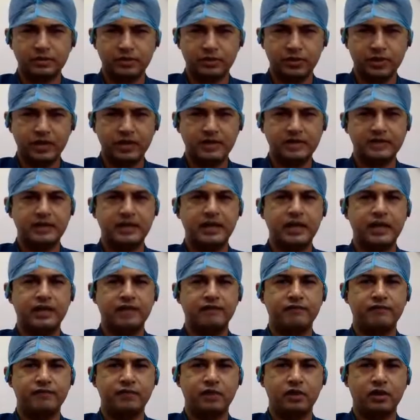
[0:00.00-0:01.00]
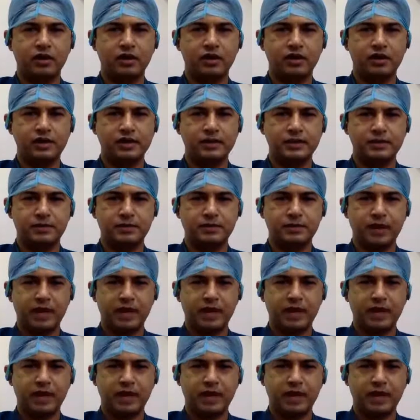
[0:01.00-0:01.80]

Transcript: Today's live talk is